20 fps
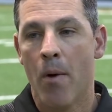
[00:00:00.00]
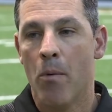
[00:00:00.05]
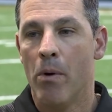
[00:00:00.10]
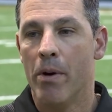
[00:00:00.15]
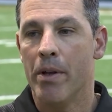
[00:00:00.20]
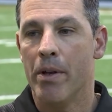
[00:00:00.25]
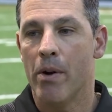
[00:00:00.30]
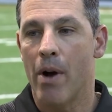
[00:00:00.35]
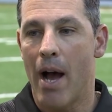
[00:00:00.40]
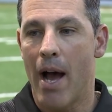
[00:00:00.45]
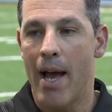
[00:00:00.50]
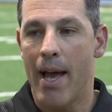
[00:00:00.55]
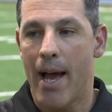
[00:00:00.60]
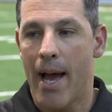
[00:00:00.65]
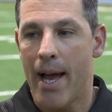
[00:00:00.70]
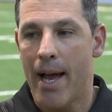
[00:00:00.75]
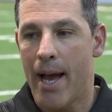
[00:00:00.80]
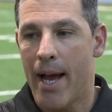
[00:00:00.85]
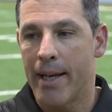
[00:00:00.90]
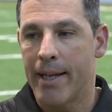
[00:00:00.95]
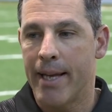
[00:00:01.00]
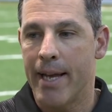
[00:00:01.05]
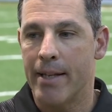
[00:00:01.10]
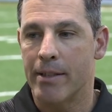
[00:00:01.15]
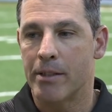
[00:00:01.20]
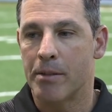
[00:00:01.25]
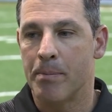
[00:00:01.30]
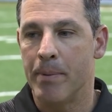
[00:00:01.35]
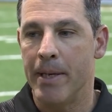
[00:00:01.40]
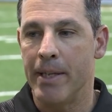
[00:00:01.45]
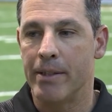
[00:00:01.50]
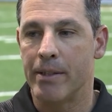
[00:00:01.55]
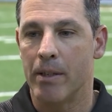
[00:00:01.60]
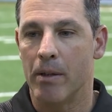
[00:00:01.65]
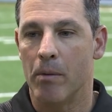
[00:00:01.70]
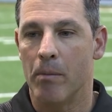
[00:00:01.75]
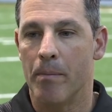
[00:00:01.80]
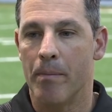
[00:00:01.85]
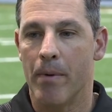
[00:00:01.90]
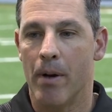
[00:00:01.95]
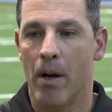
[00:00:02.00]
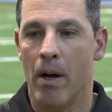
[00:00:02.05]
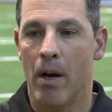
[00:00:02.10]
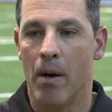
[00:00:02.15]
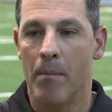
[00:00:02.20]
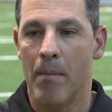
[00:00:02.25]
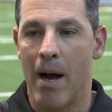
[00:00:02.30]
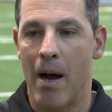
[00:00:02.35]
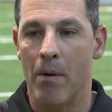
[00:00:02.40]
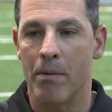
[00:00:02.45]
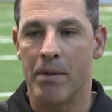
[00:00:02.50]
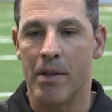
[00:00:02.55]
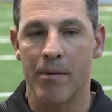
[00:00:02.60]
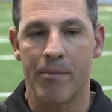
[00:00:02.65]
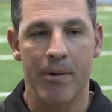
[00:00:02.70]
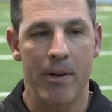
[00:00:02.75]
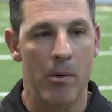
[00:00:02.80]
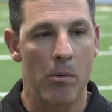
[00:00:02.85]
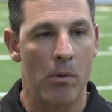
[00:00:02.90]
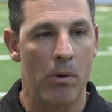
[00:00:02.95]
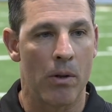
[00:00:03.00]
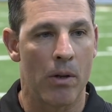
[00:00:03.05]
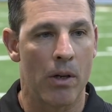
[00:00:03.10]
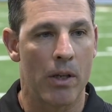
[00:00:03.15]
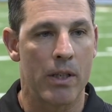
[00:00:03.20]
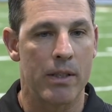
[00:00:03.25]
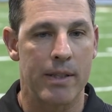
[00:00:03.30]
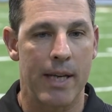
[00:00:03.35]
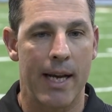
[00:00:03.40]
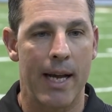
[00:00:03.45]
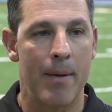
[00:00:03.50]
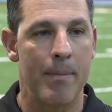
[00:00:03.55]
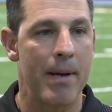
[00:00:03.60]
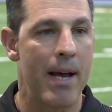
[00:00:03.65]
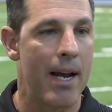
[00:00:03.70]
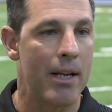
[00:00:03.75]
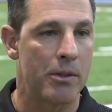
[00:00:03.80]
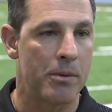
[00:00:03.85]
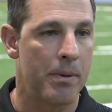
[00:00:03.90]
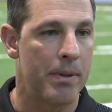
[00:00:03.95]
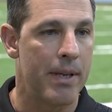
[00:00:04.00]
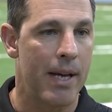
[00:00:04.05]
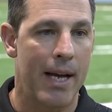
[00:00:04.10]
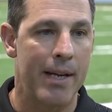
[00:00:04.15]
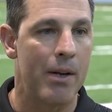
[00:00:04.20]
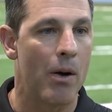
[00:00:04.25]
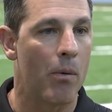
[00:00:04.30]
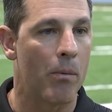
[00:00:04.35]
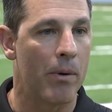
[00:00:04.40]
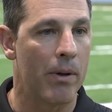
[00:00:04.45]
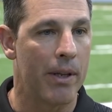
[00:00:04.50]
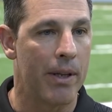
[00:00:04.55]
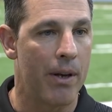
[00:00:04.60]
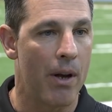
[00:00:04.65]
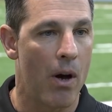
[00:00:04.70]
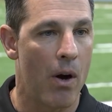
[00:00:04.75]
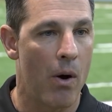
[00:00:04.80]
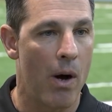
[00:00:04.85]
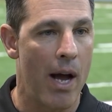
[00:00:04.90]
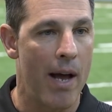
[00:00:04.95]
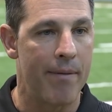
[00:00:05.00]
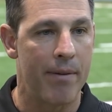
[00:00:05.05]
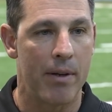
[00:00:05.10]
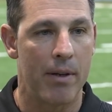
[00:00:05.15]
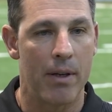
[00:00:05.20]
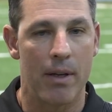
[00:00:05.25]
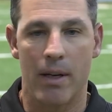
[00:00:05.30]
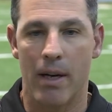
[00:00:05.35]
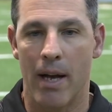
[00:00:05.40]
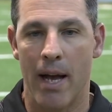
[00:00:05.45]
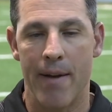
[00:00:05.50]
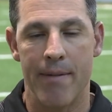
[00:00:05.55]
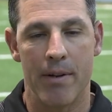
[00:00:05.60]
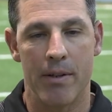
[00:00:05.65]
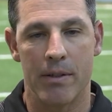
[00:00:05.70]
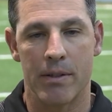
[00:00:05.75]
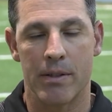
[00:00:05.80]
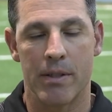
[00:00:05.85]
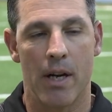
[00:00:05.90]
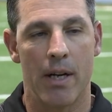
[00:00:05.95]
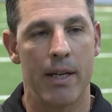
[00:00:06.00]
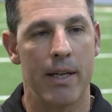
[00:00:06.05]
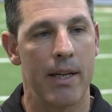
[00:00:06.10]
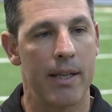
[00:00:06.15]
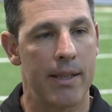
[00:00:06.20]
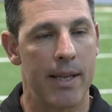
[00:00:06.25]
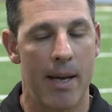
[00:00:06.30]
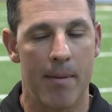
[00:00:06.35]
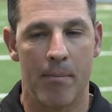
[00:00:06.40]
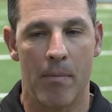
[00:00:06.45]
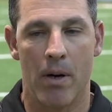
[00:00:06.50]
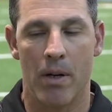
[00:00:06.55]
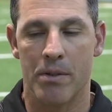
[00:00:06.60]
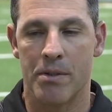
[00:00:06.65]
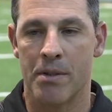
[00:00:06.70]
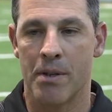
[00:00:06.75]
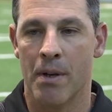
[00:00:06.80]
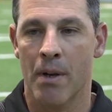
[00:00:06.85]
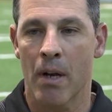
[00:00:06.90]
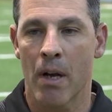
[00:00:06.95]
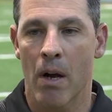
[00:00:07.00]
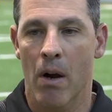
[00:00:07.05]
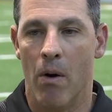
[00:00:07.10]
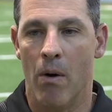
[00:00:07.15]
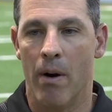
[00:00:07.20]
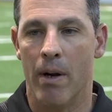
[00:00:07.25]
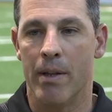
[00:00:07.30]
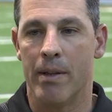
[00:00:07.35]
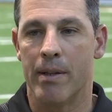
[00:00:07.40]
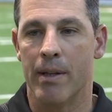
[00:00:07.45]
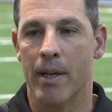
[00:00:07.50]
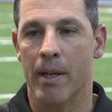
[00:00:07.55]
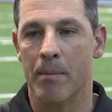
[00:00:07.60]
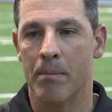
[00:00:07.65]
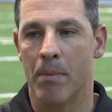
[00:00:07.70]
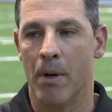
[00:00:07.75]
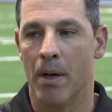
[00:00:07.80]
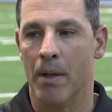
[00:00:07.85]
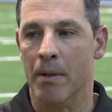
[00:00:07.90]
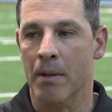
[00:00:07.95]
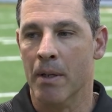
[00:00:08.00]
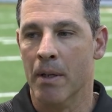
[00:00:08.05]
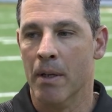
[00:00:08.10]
Well, you know, I can't speak to how different it will look, because I got to be honest with you, I don't really know. I haven't studied it that much or anything, but